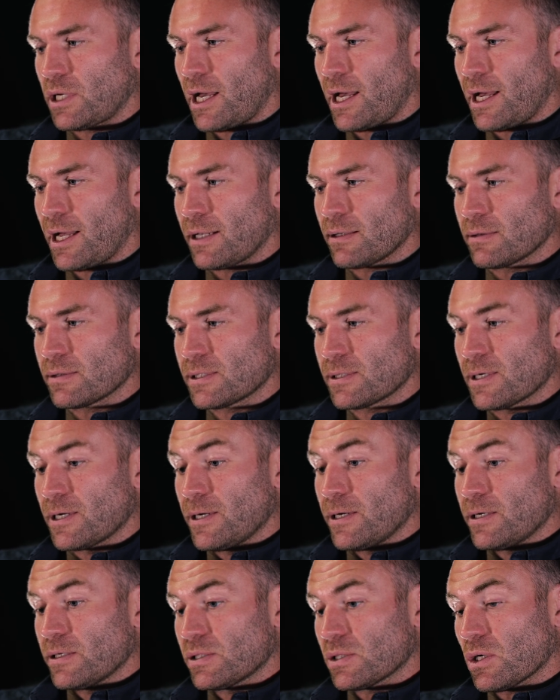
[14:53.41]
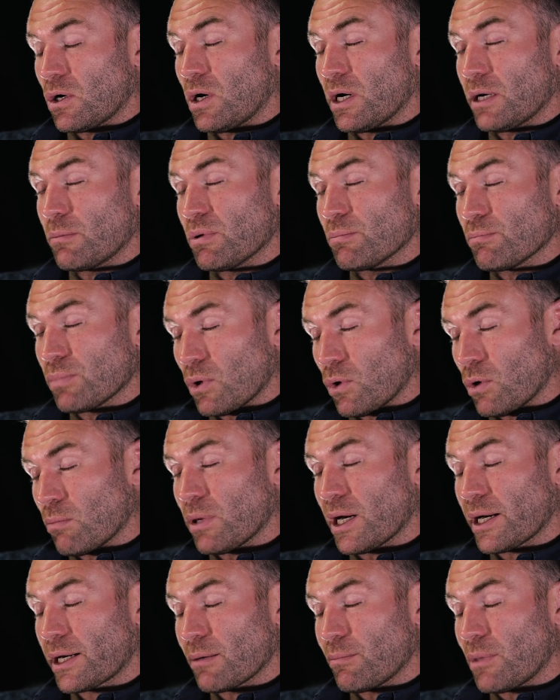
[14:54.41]
and saw I'd been blown
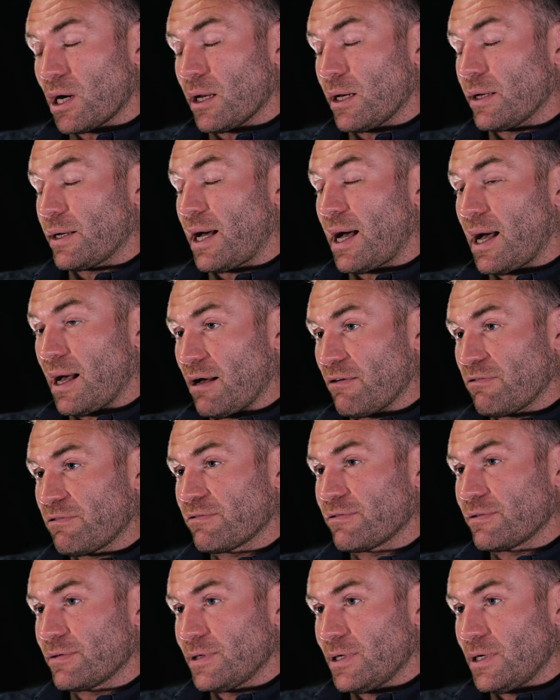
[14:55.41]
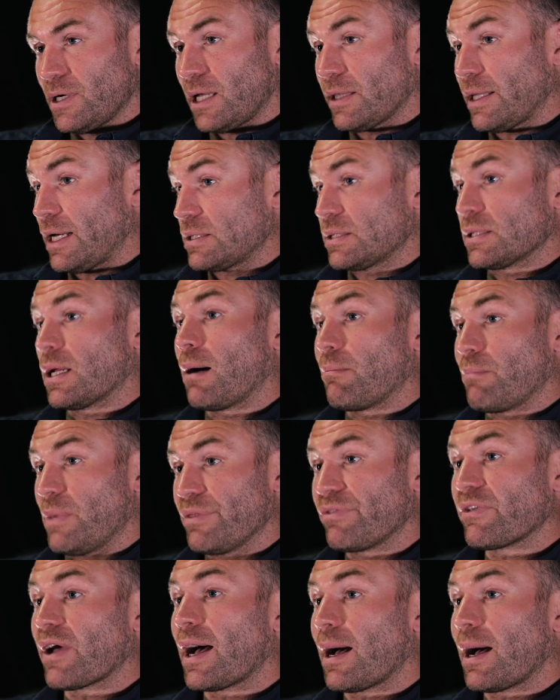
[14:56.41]
back a mile and a half. And that's not meant to